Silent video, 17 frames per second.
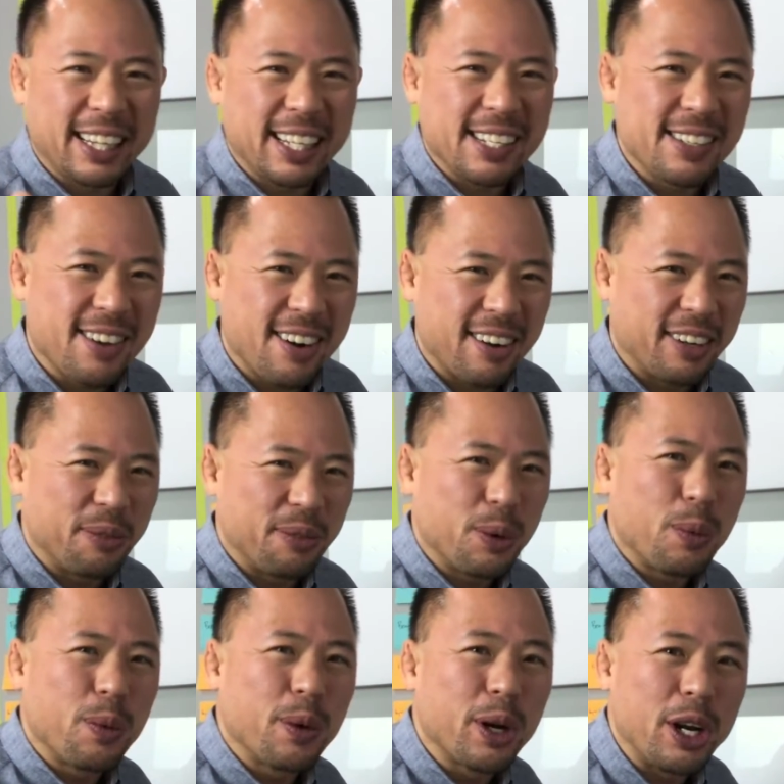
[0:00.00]
this started.
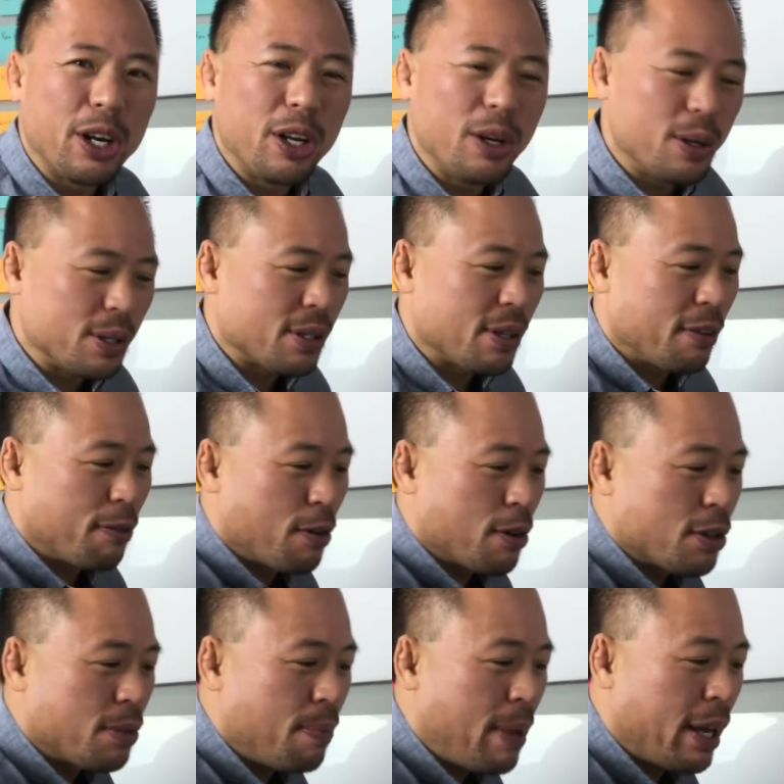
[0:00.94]
What we're gonna do is
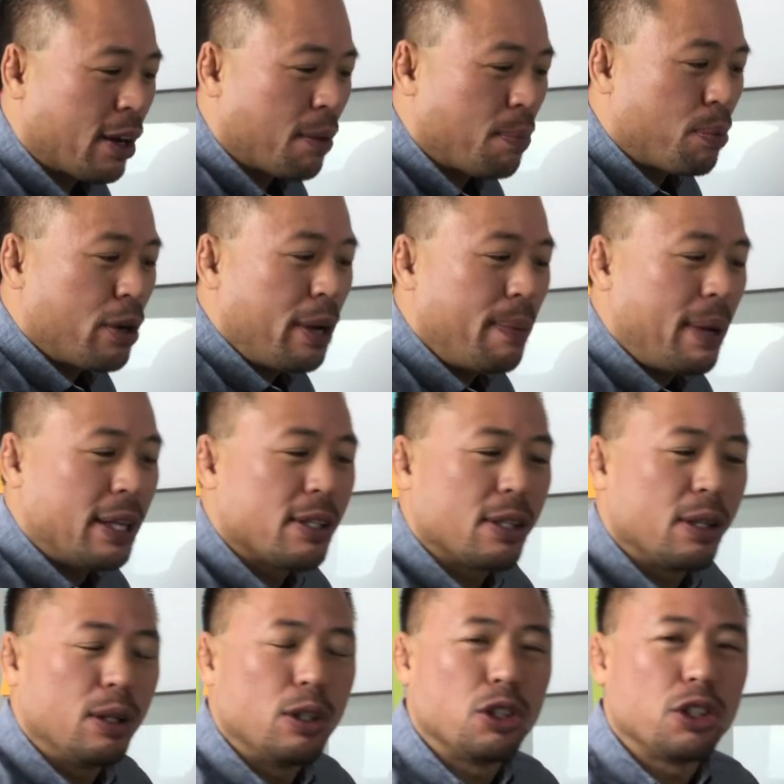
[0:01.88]
first make our pre-made
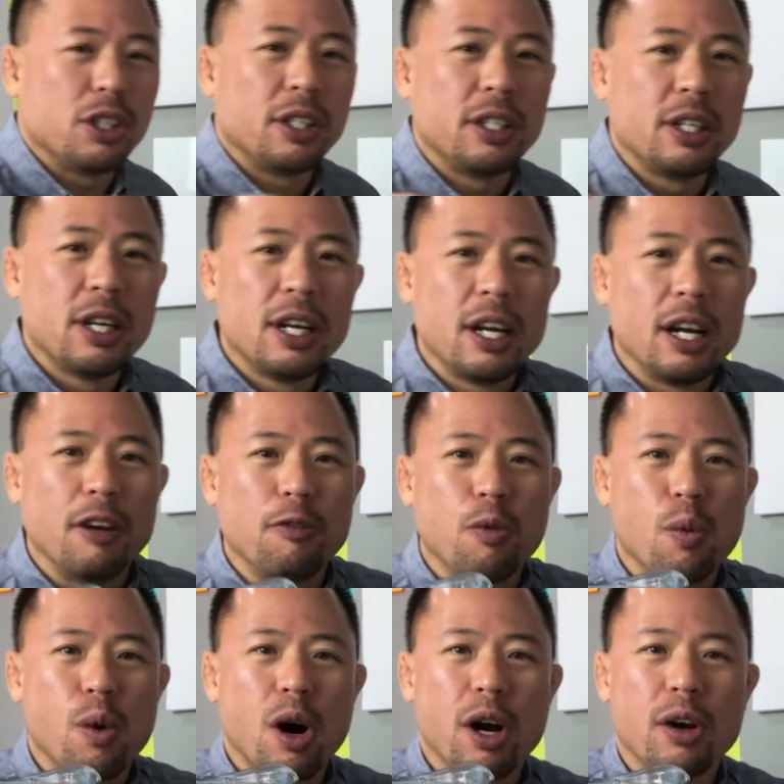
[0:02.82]
solution of
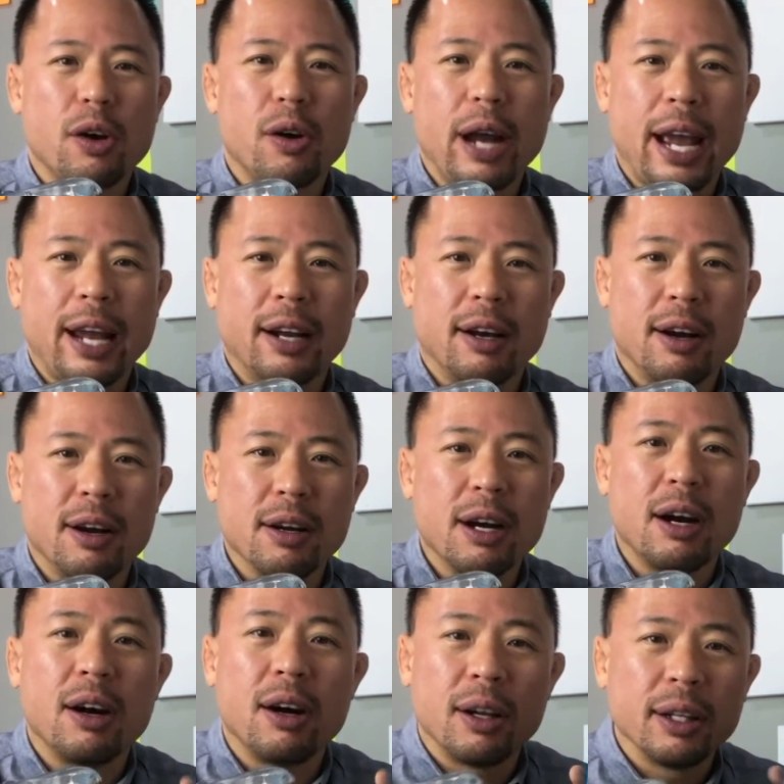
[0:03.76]
water and
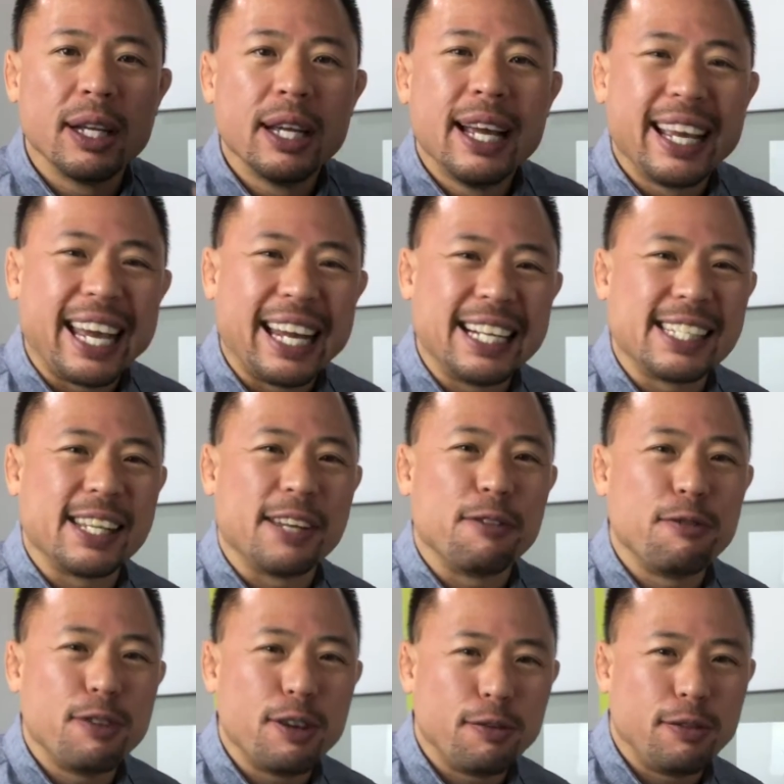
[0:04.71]
alcohol. Again, it's a
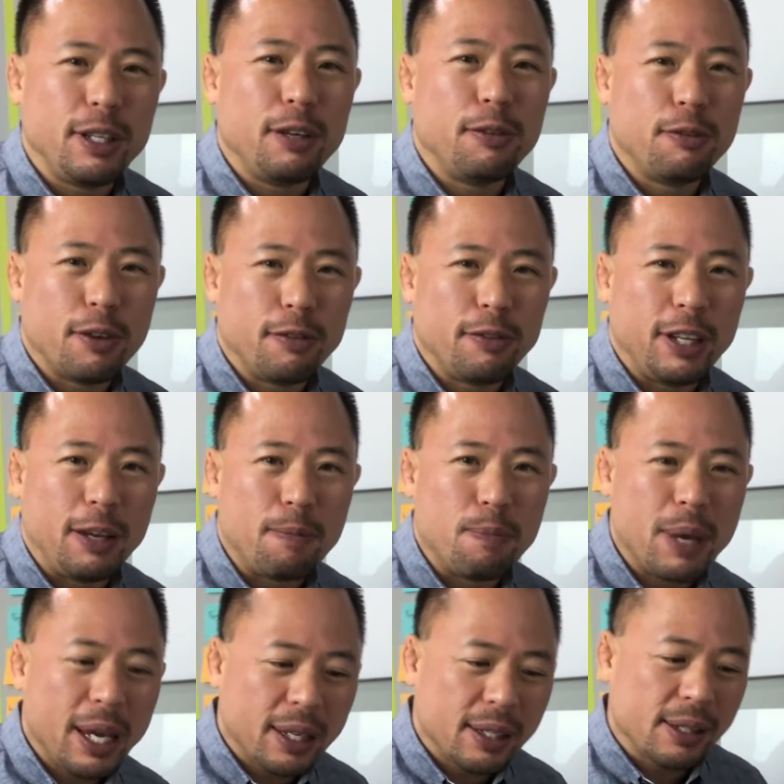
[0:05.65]
50-50
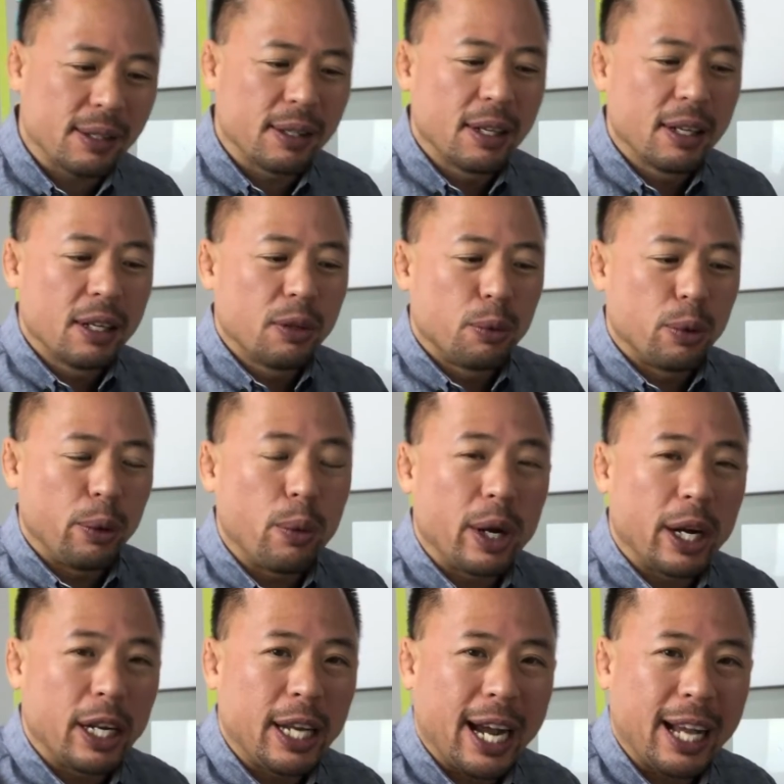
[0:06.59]
mix. We
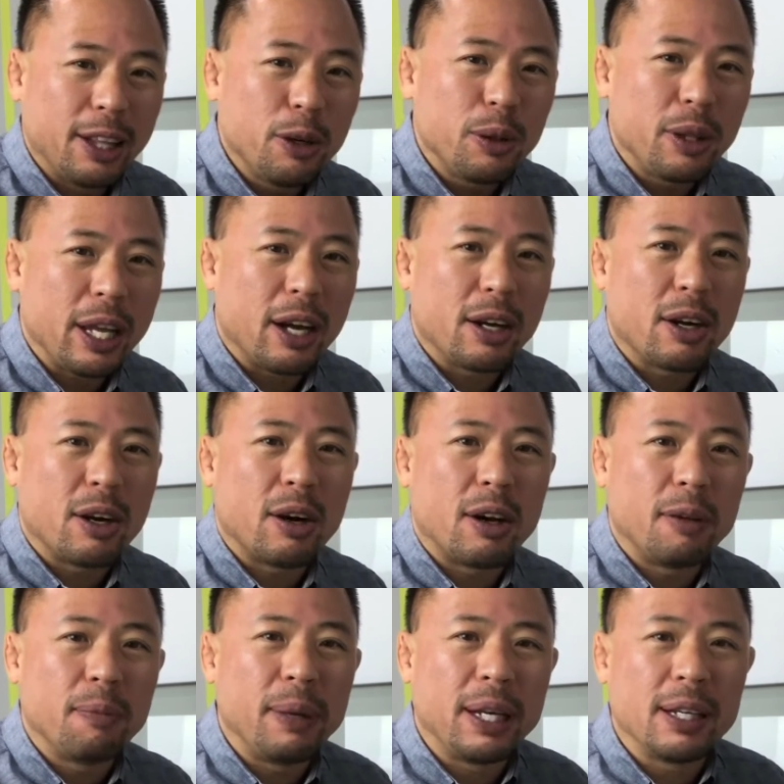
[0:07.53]
wanna dilute the
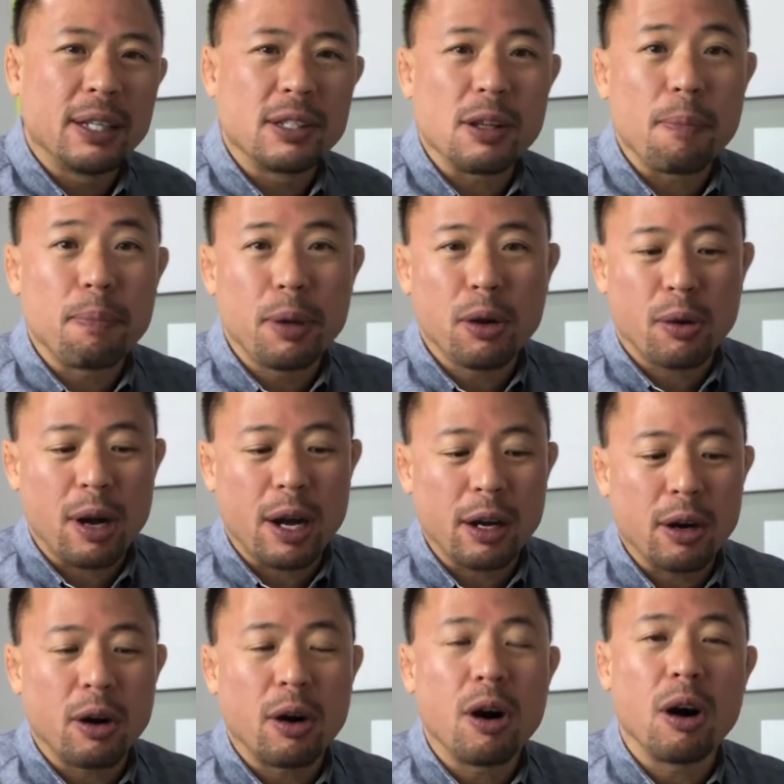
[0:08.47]
alcohol because pure
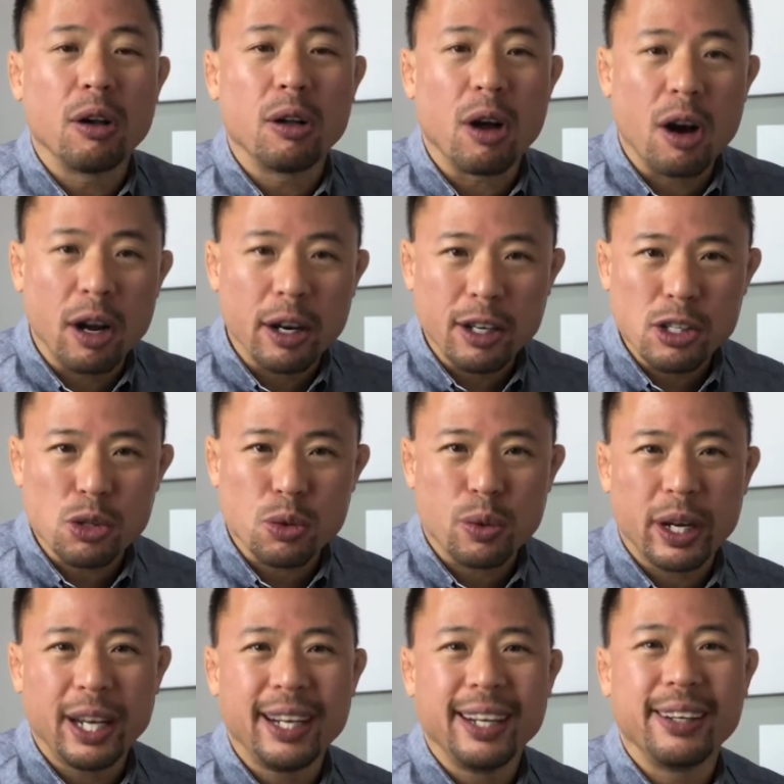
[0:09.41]
alcohol on your
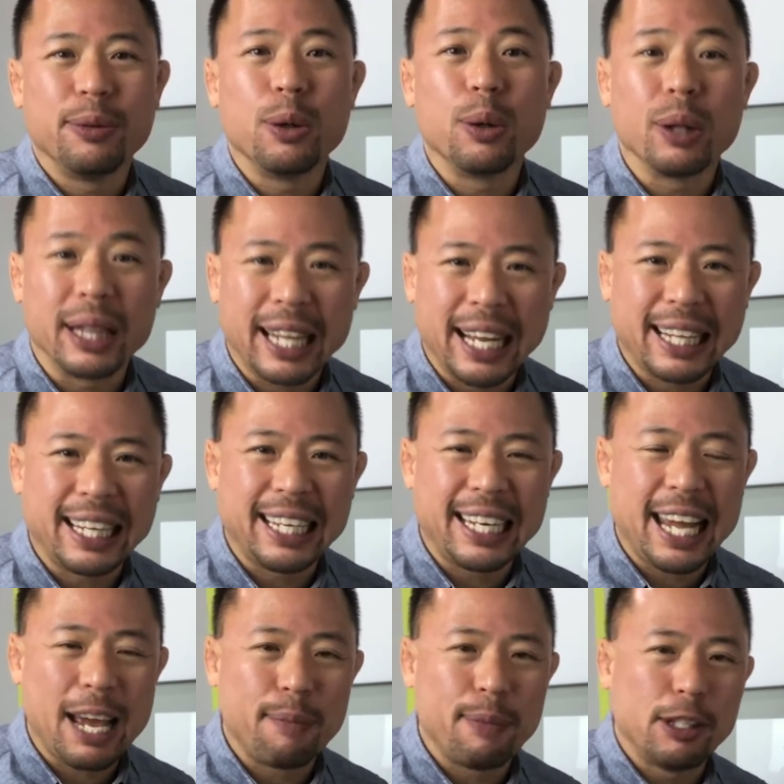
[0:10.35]
screen will likely
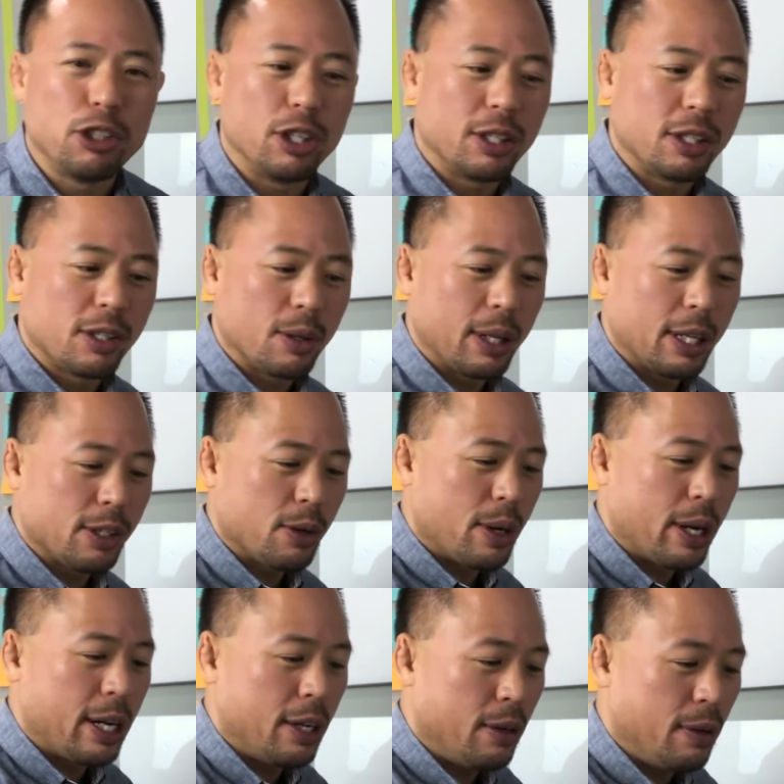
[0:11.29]
damage it. So let's go
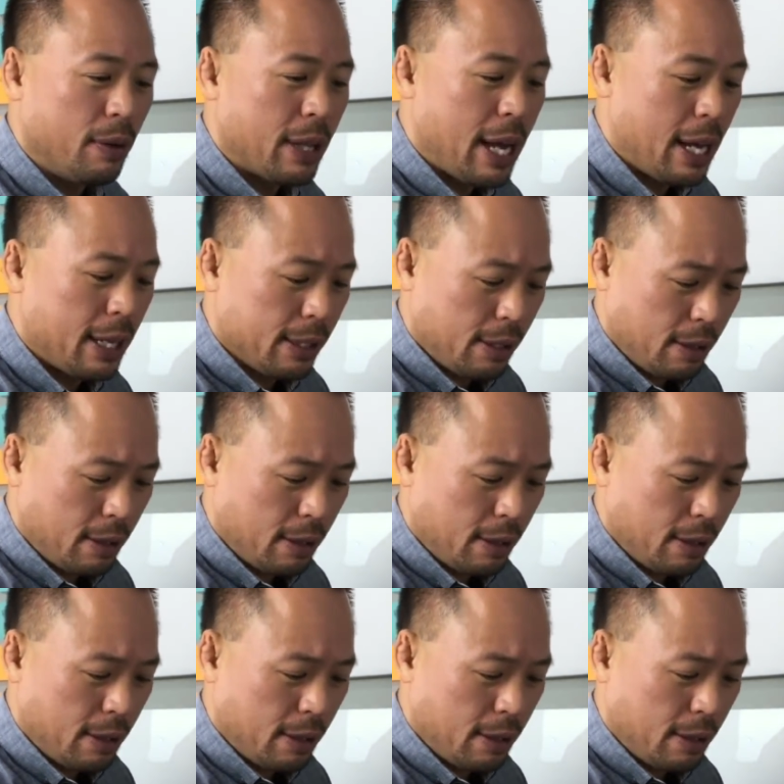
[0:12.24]
ahead and do that.